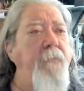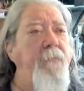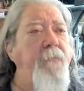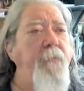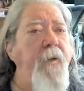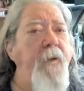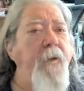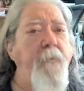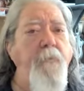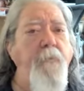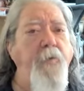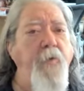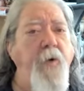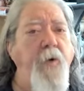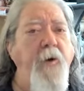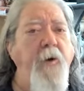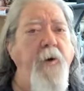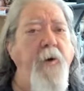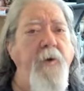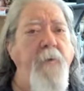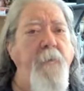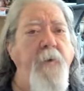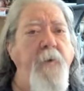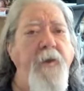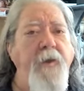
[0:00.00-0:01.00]
in prayer
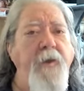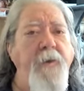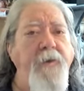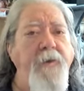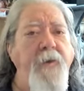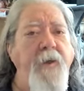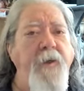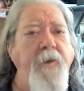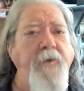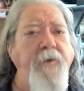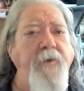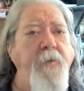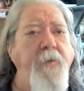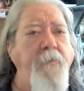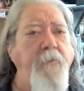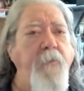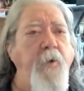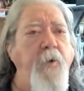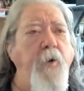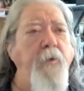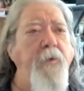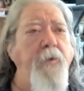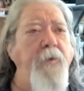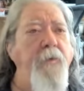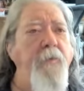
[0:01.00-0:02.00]
and meditation.
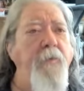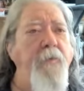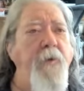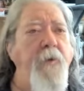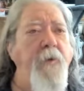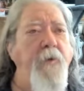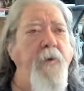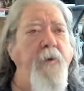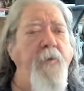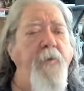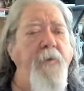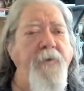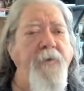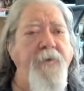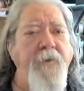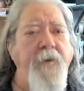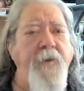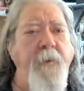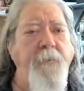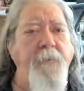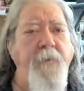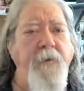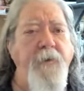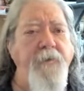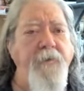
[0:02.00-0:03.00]
Both are very
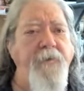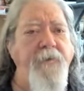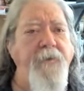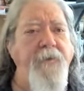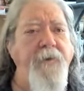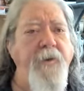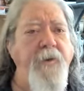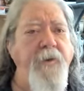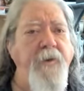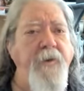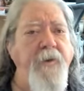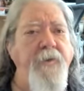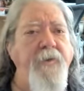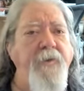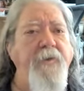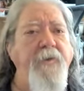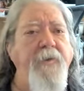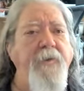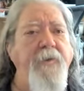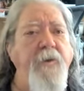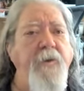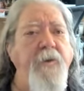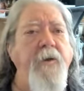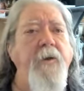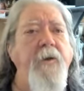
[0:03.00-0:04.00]
receptive
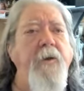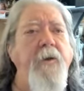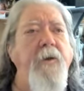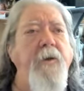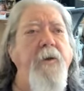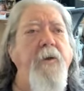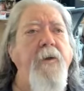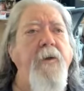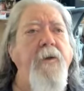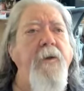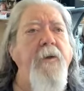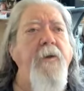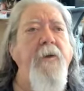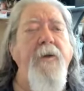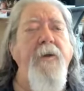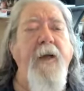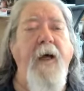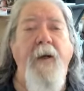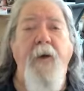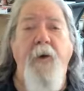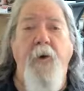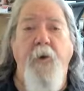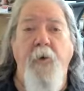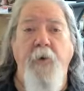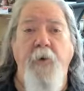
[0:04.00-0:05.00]
states. They're
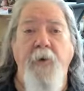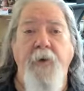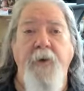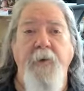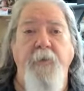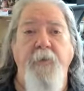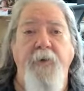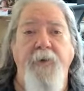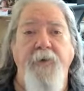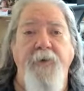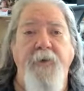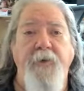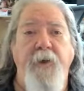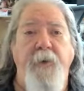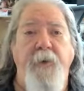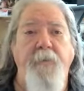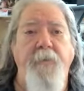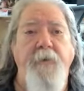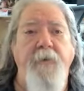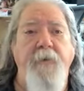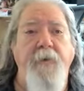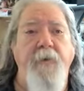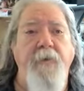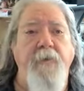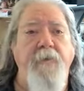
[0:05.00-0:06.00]
not only
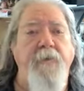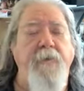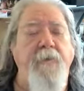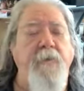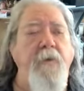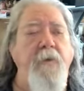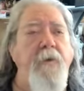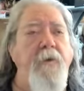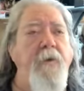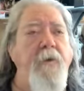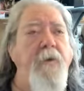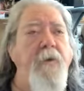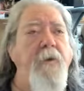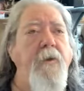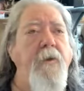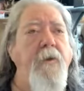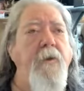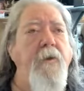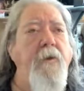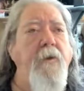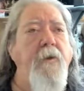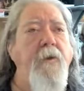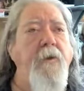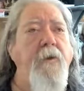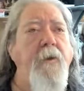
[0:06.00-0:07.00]
receptive.
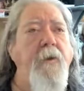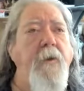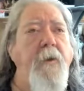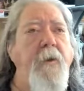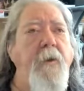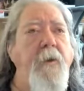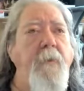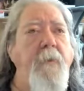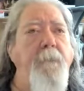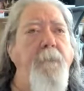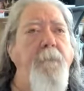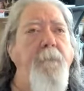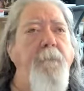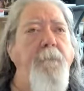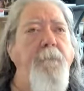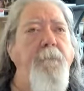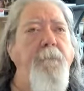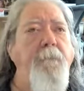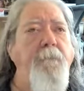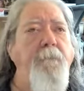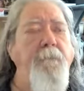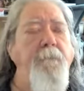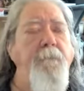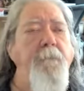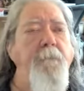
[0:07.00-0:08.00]
Um,
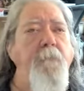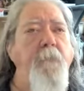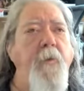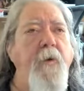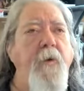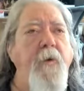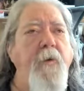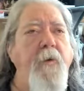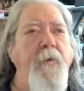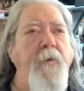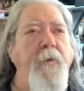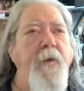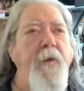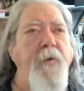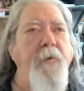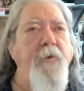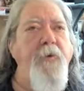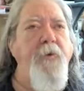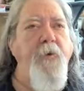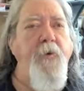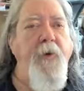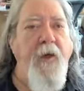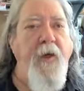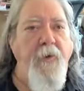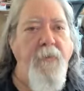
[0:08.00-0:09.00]
they
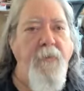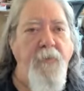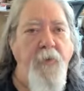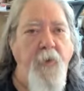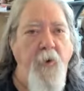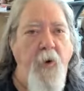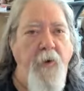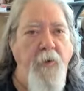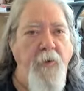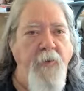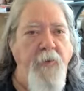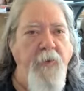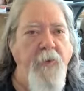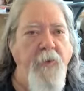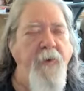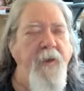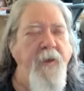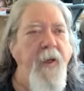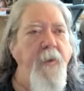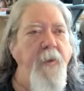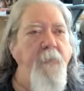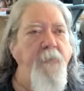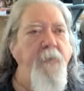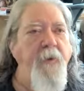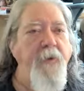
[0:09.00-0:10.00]
do have, there
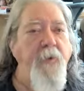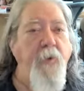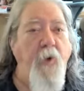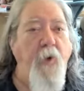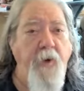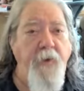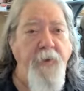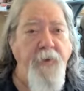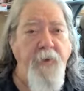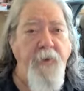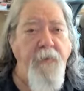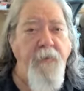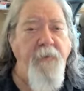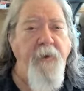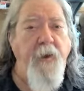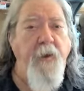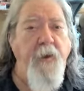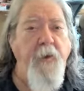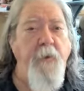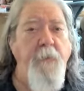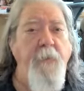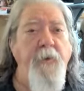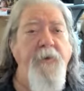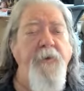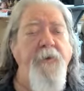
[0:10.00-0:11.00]
can be causative
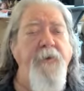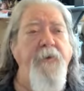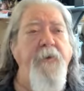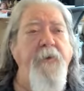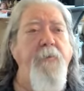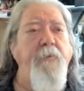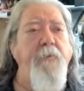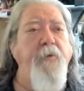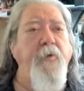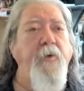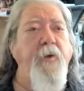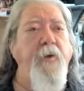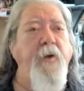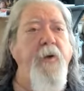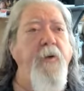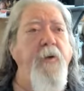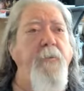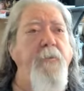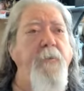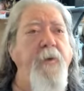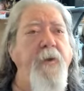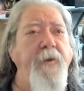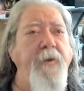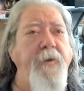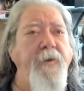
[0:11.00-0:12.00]
elements in prayer
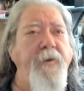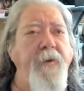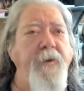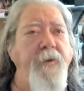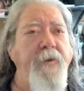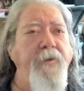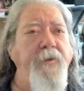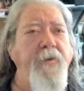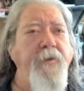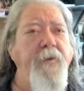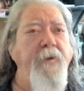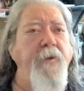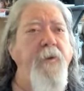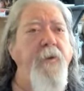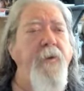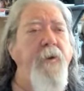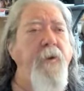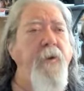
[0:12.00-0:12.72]
and meditation,